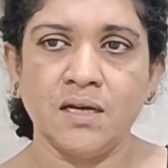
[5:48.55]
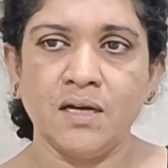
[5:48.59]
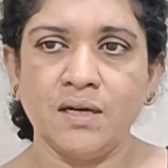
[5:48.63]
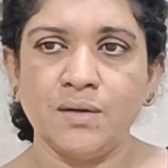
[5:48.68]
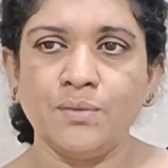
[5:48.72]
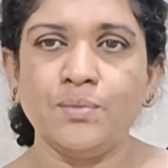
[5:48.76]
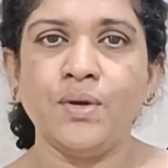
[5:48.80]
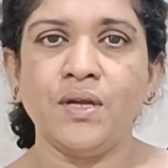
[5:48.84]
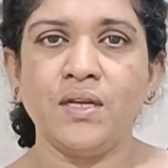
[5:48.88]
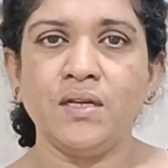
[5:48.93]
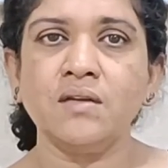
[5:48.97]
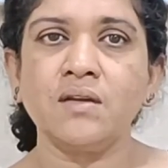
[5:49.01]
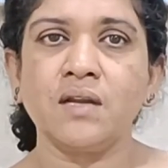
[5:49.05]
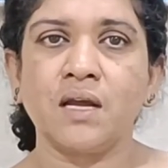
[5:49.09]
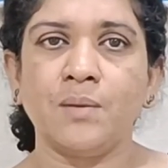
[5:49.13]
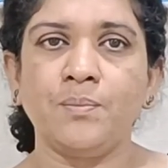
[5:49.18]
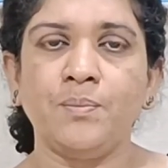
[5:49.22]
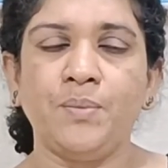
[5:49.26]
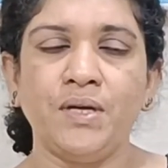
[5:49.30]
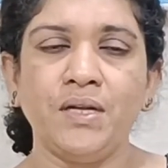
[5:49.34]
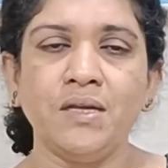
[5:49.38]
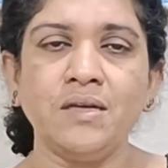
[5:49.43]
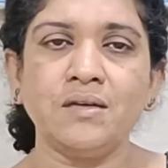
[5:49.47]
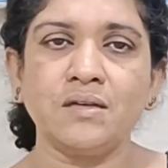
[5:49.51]
a very
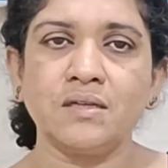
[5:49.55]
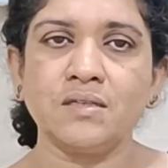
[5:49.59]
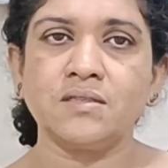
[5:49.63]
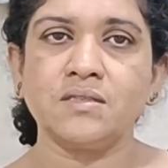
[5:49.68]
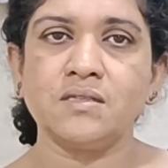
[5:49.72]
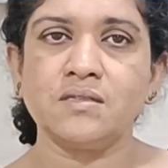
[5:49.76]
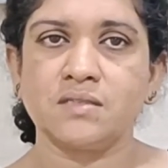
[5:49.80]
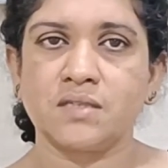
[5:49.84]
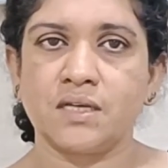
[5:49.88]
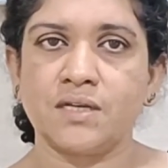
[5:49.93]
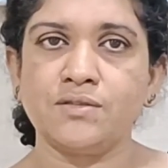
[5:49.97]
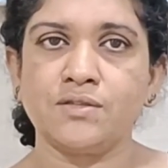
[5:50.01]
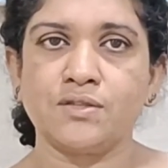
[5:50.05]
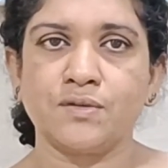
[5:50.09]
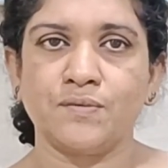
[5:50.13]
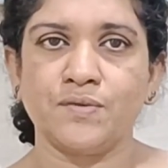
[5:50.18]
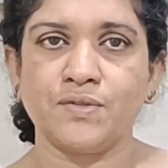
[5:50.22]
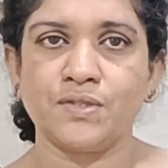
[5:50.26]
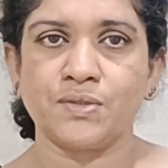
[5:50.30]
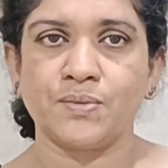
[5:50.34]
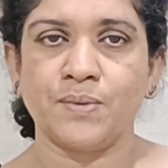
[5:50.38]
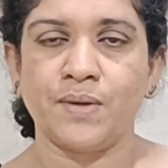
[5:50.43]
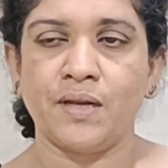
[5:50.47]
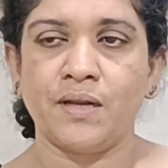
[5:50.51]
rapid increase in size of
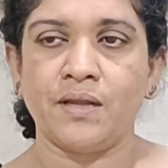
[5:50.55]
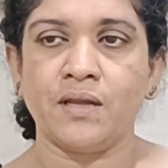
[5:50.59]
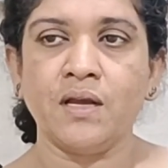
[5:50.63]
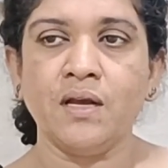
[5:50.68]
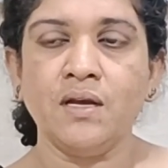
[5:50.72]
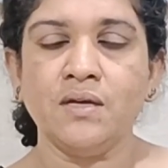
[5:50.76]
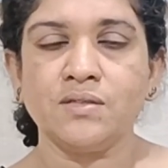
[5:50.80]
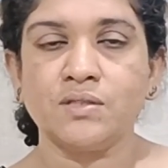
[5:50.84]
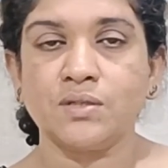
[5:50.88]
its swelling.